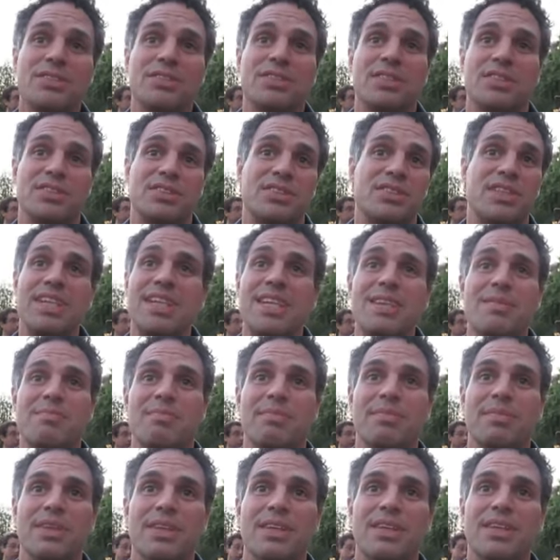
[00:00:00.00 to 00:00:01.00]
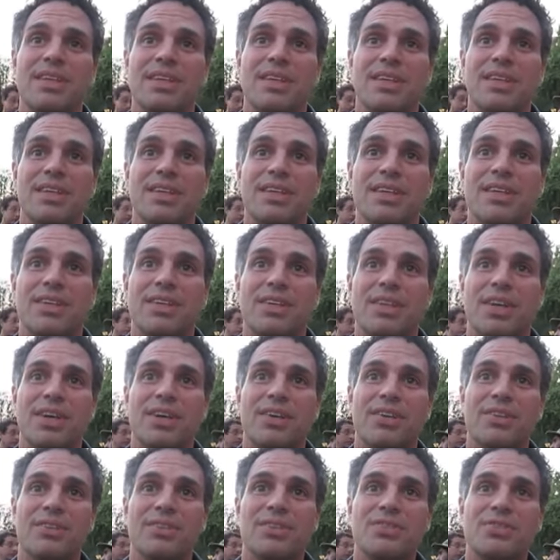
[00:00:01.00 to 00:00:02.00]
Self-esteem. You
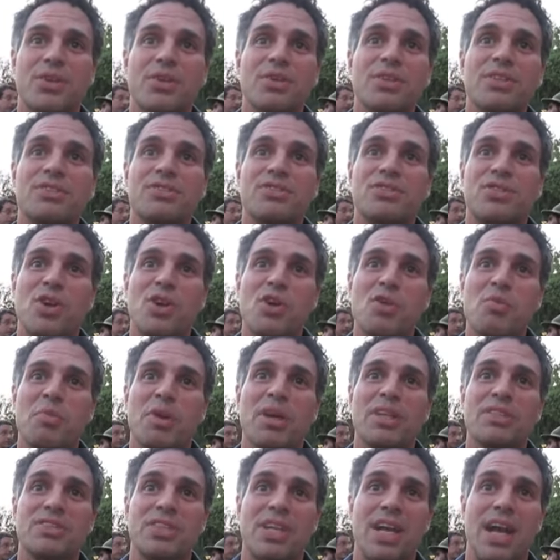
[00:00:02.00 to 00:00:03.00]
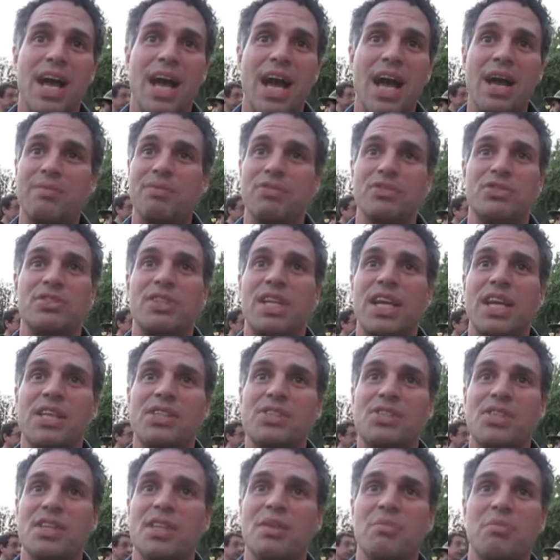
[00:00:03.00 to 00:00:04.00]
know, there's only so much
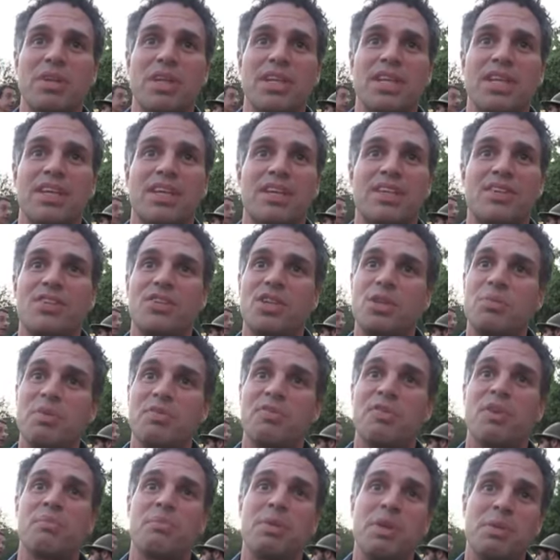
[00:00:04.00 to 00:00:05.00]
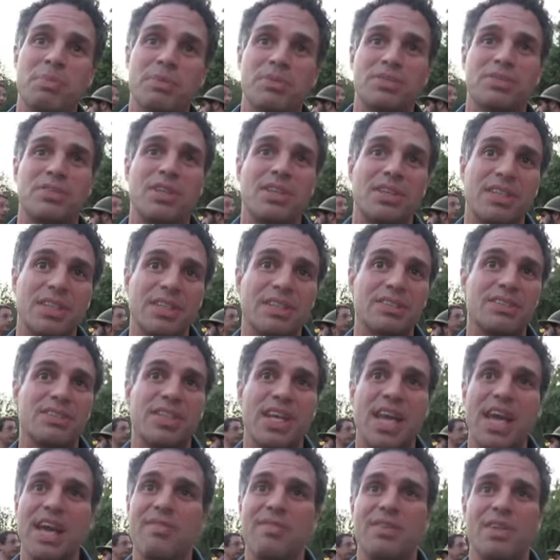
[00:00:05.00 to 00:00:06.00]
obfuscation the media can do before people start to get
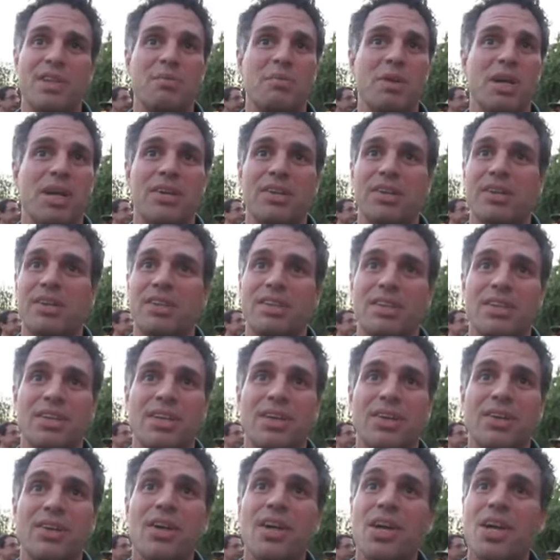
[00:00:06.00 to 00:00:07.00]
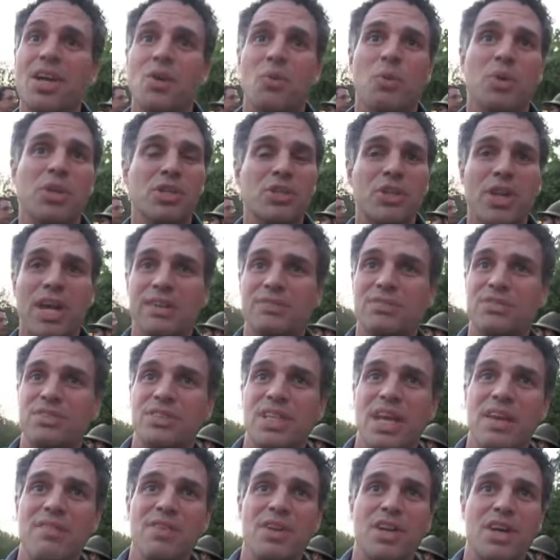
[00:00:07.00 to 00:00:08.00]
savvy about it. You know, when you have
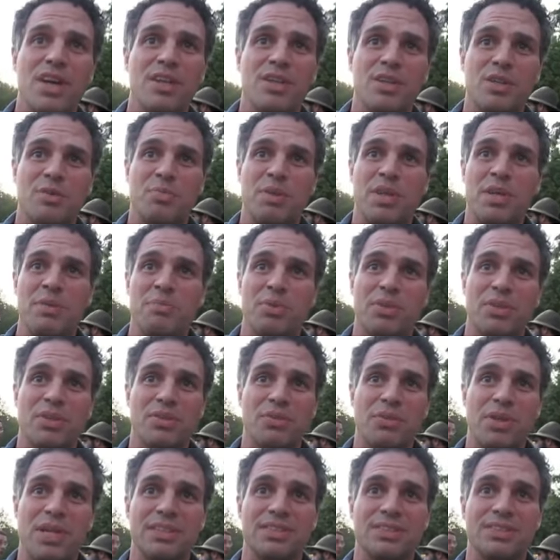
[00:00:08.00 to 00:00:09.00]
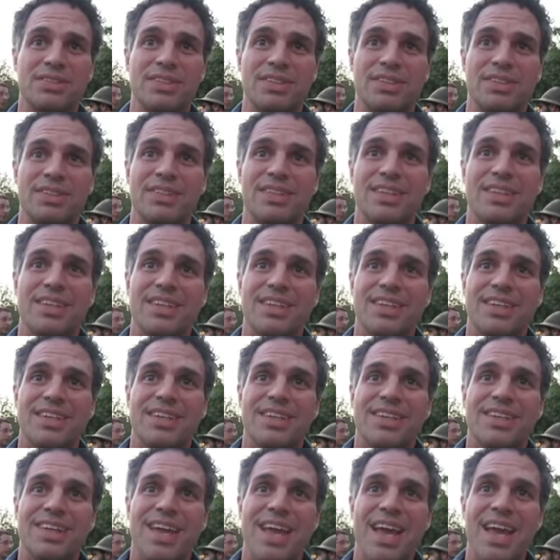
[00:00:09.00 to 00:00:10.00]
700 people arrested
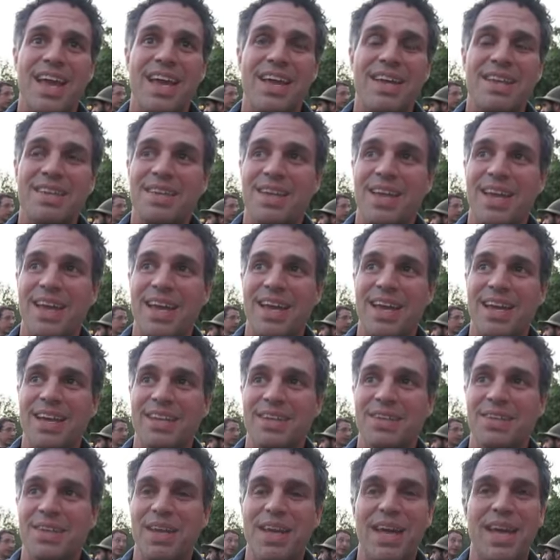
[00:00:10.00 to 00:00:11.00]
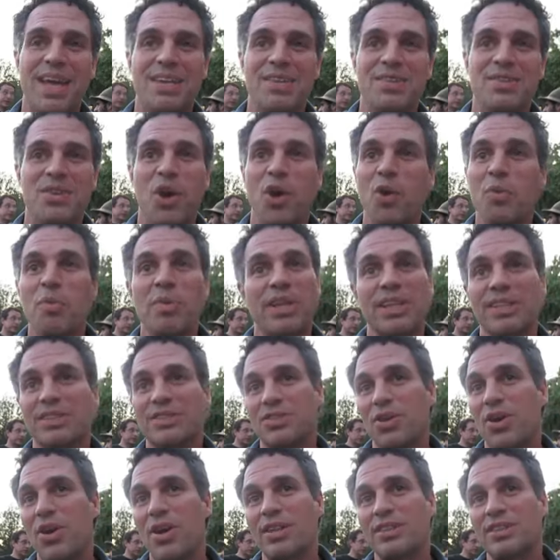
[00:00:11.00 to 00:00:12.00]
and nobody
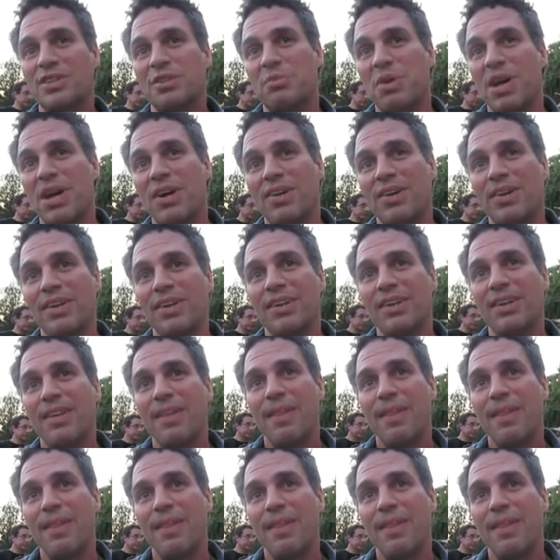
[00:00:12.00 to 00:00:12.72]
talks about it,